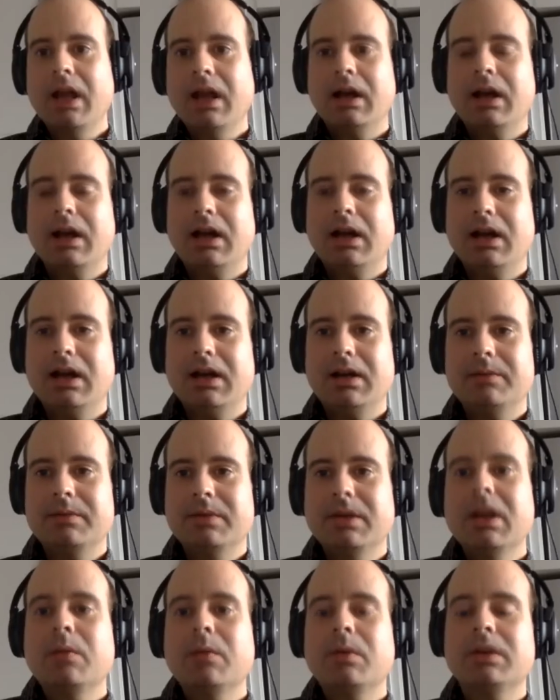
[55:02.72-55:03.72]

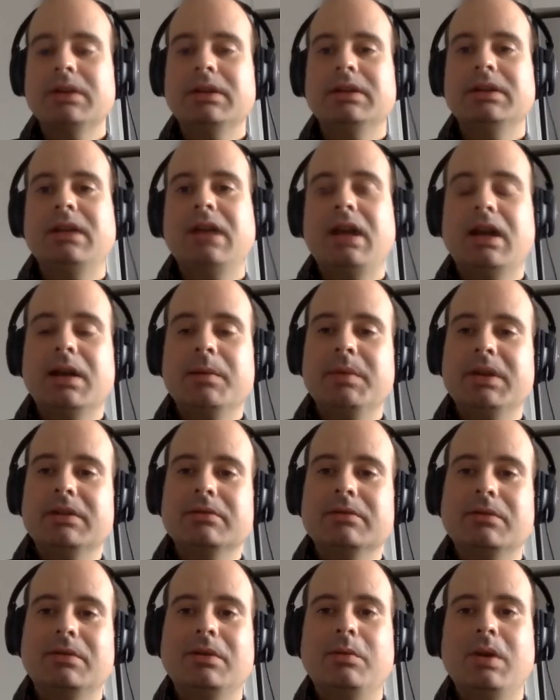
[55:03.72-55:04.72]
Um, well, yeah, I mean,
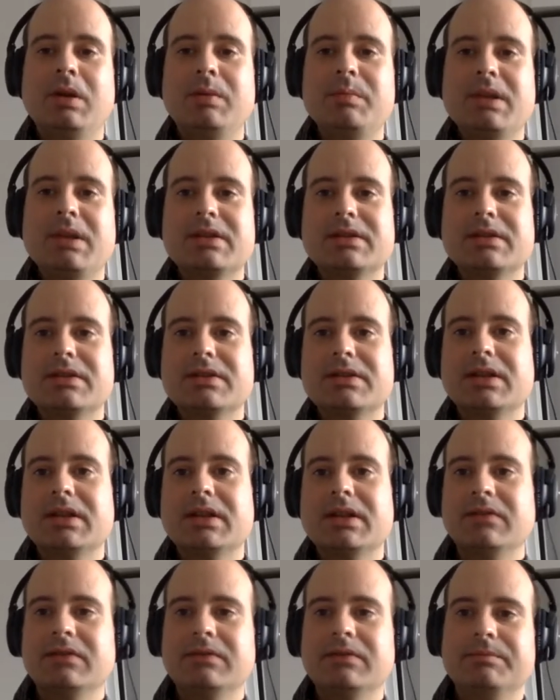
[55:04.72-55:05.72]
one message that
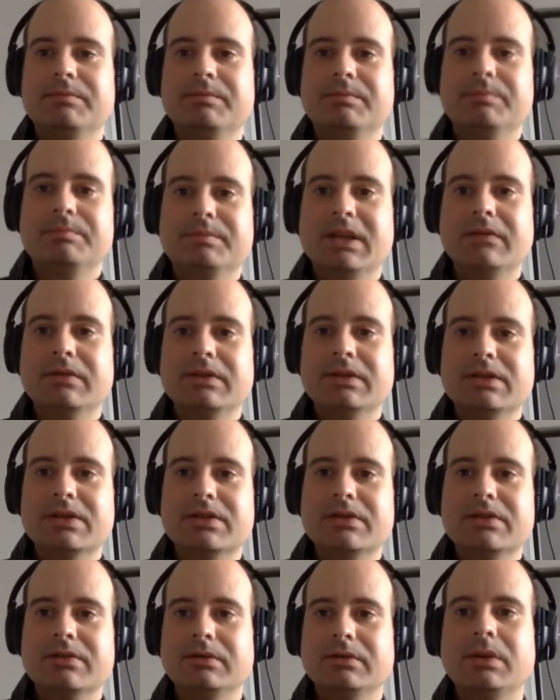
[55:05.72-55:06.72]
I've given
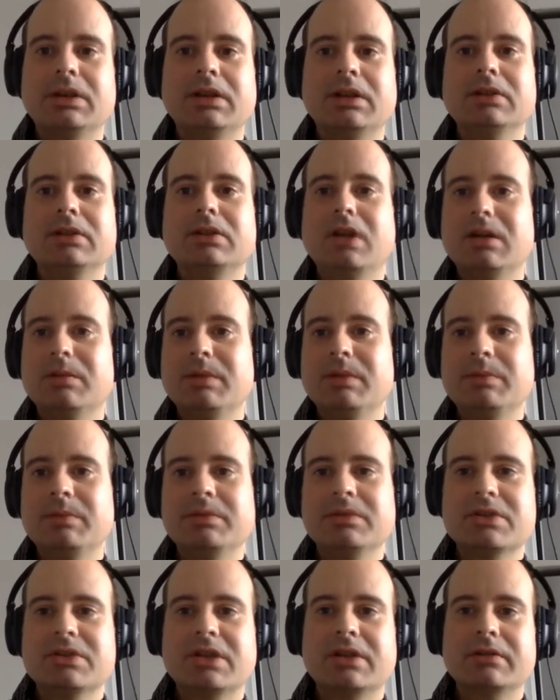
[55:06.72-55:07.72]
to, well, a lot of
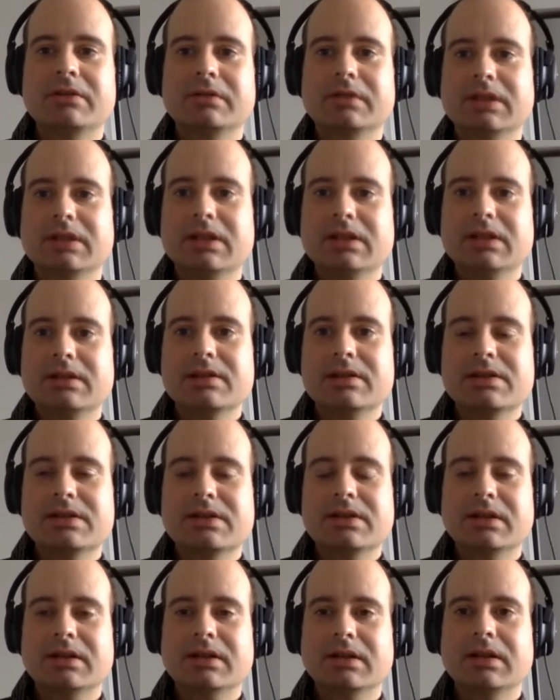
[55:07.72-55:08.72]
people generally
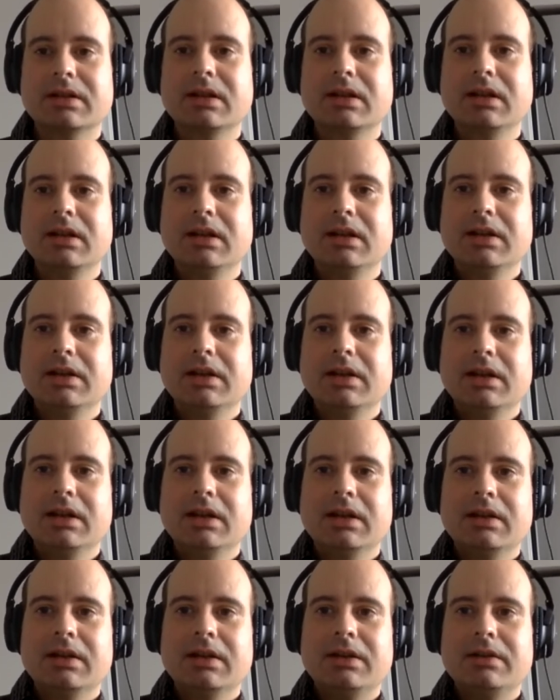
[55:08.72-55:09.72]
is, uh,
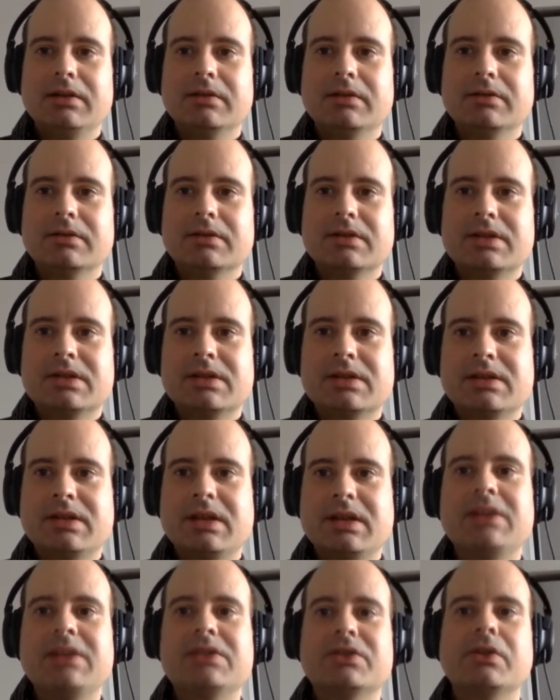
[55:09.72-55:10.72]
you know,
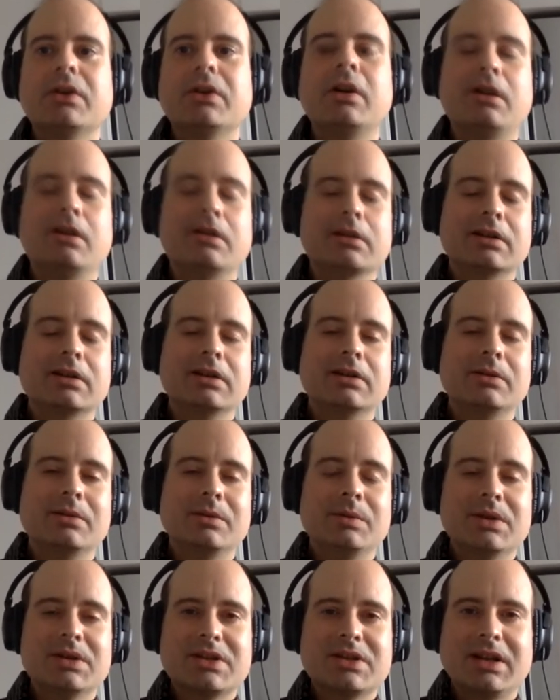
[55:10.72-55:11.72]
stay strong, uh,
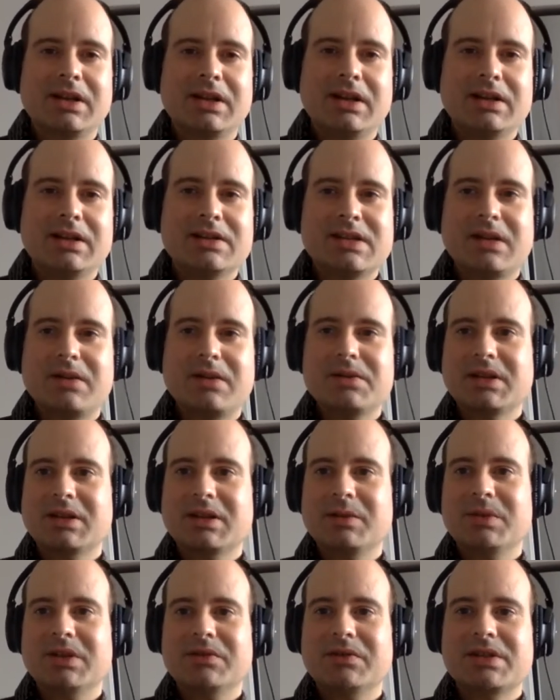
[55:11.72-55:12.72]
which I, I sounds
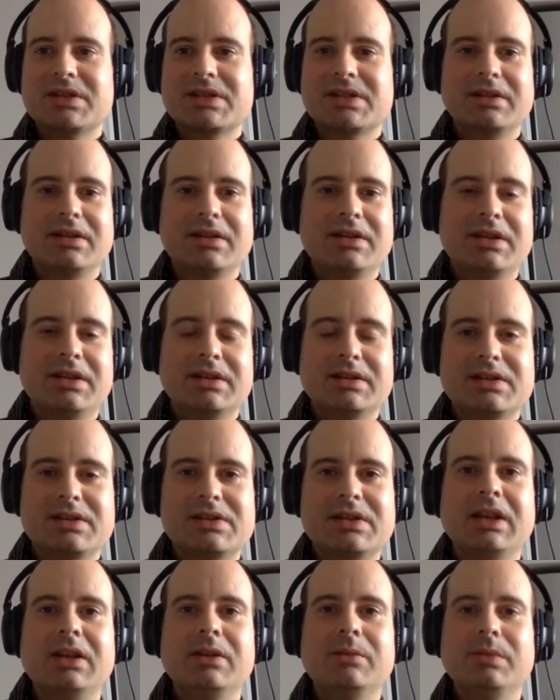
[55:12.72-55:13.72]
like a bit of a silly thing to
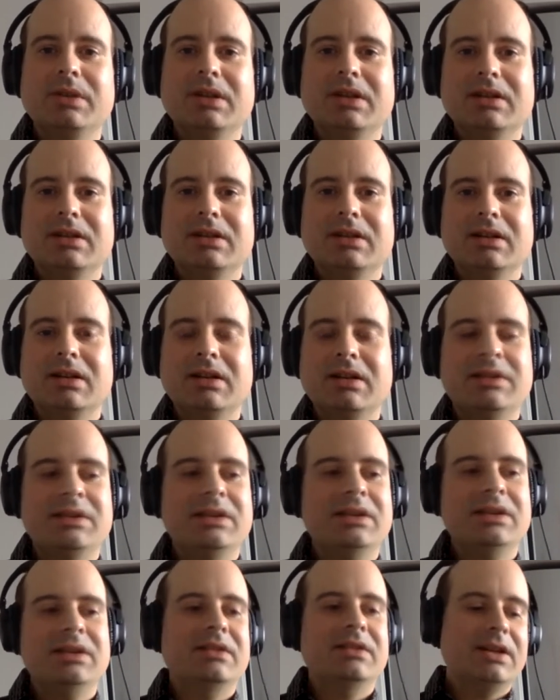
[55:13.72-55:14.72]
say, but I, I
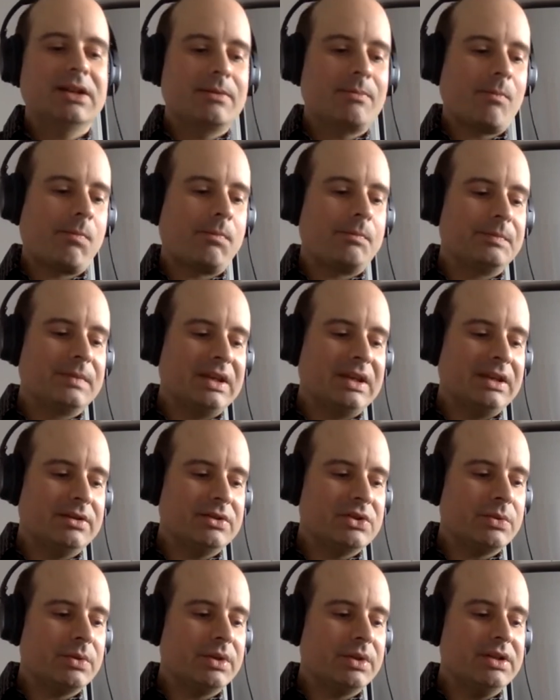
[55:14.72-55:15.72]
think that you
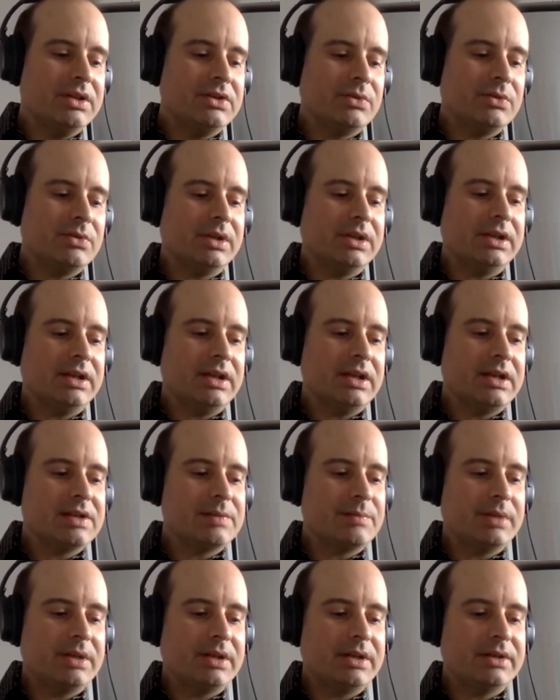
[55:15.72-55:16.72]
know 2020
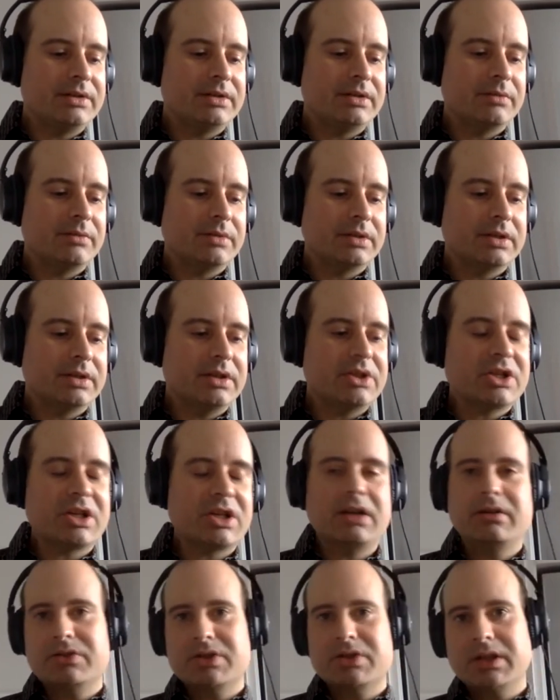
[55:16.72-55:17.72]
has been a really
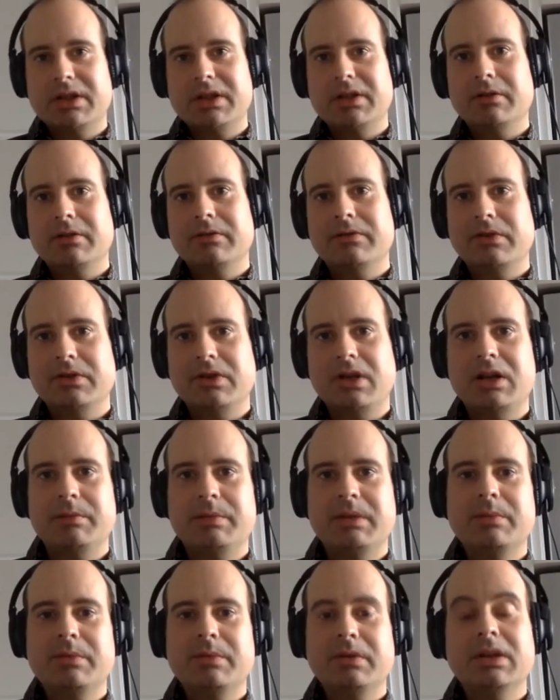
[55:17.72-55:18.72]
challenging year for a lot
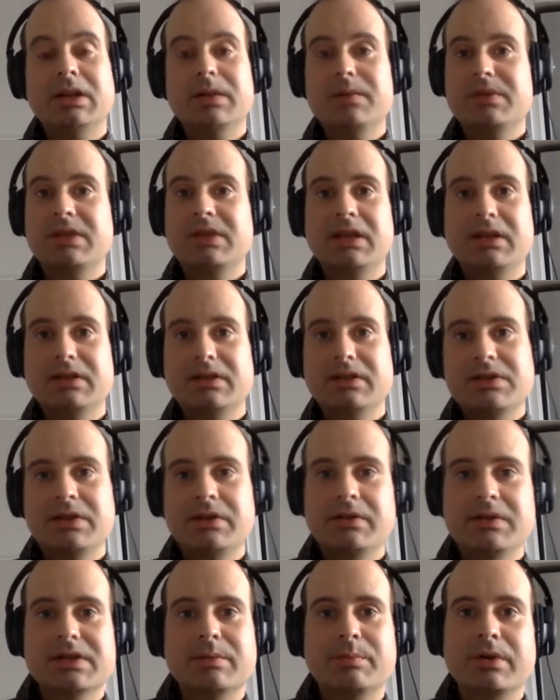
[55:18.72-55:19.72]
of people and i'm saying this
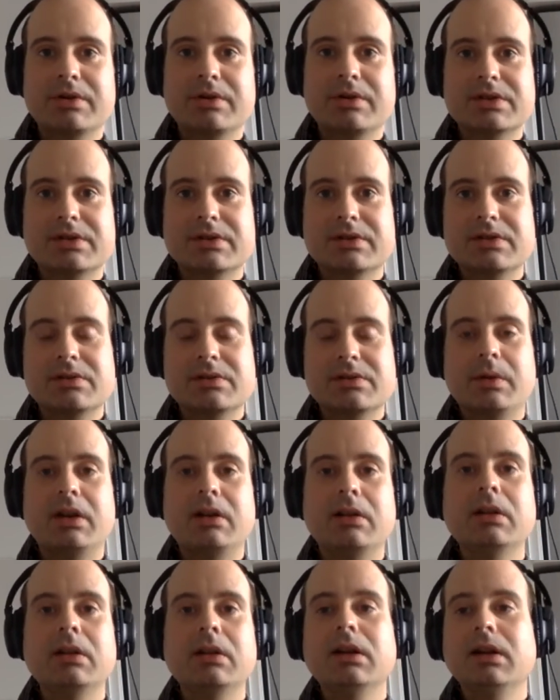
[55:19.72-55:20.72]
you know as a person as
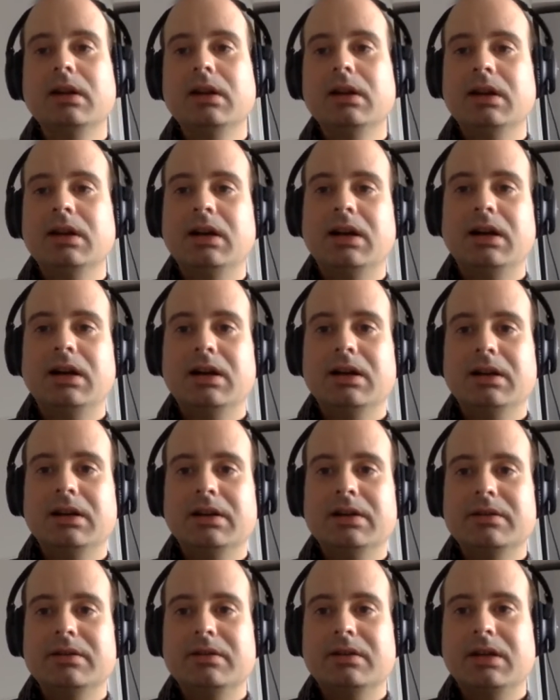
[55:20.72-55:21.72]
well uh,
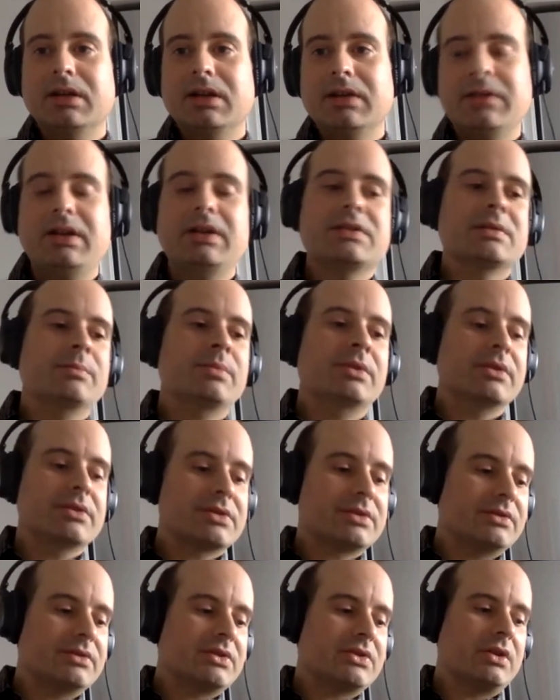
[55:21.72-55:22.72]
you know i've had some
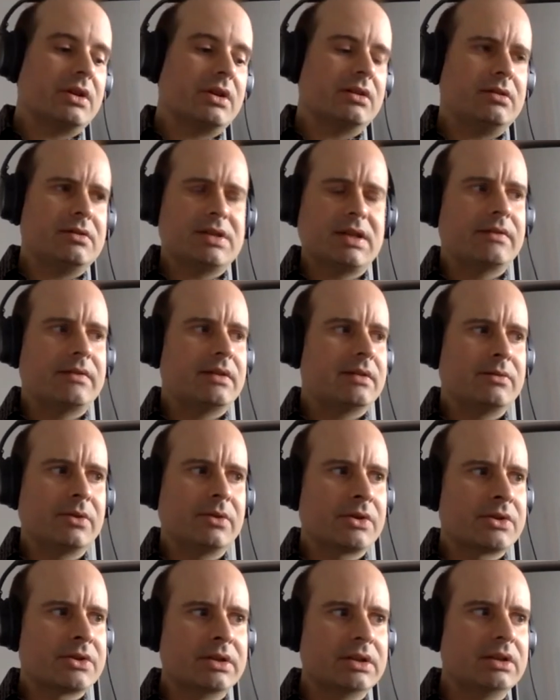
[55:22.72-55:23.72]
personal struggles i've
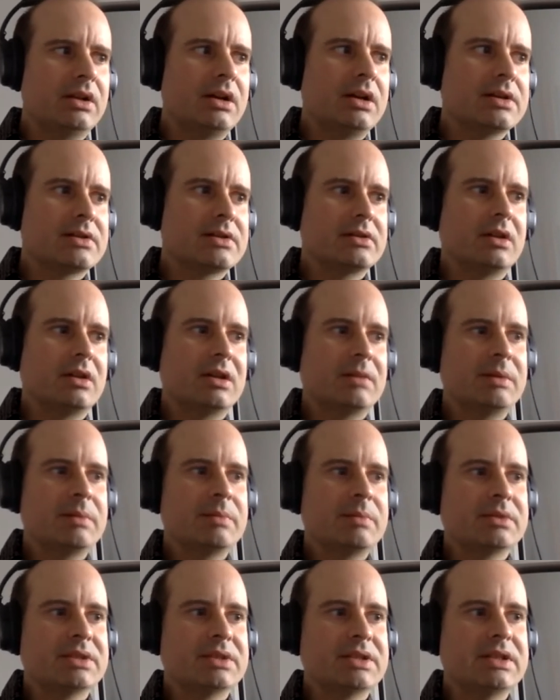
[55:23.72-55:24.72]
unfortunately lost a lot of
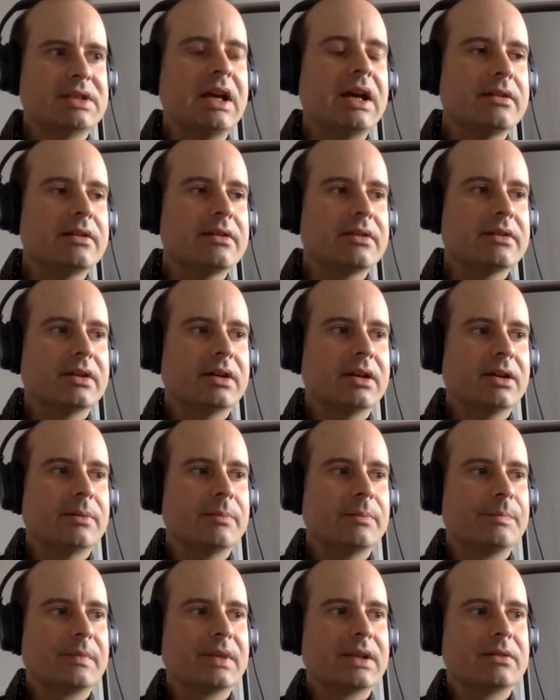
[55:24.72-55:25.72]
people to death
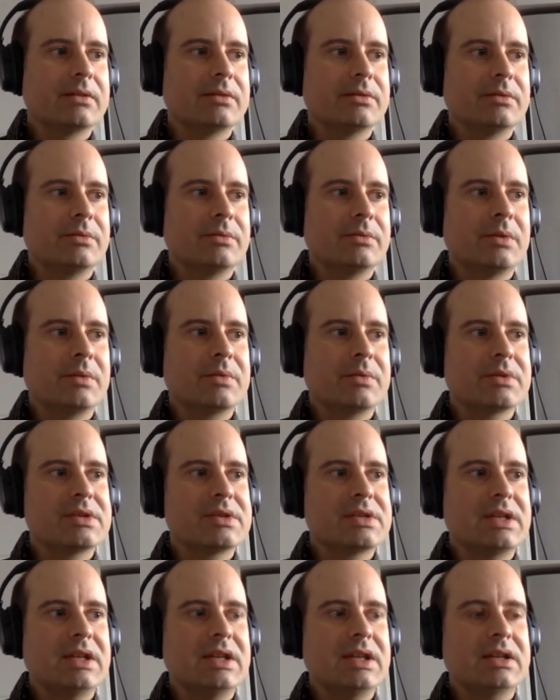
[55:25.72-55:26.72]
um, what we're
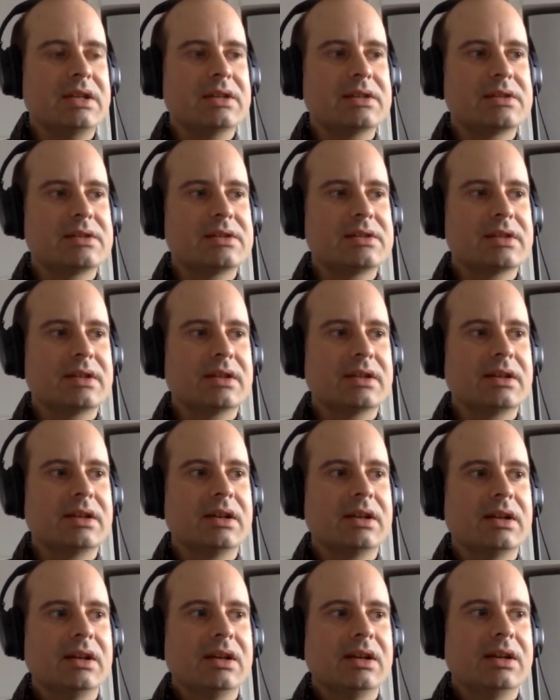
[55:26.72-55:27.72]
seeing is uh,
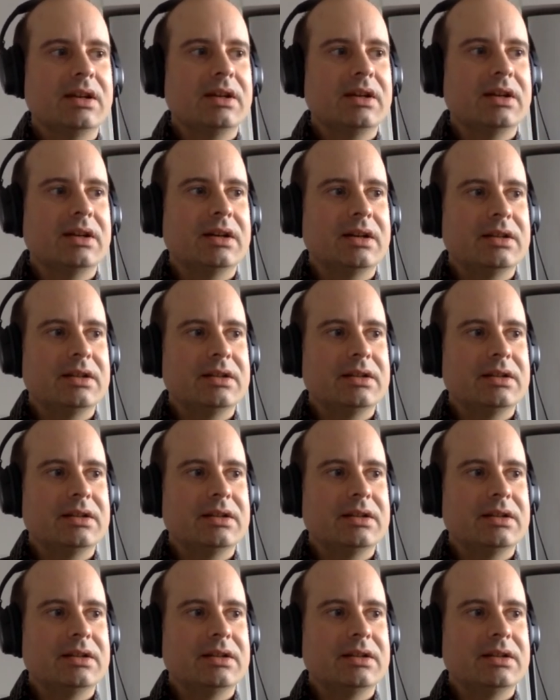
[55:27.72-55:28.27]
uh,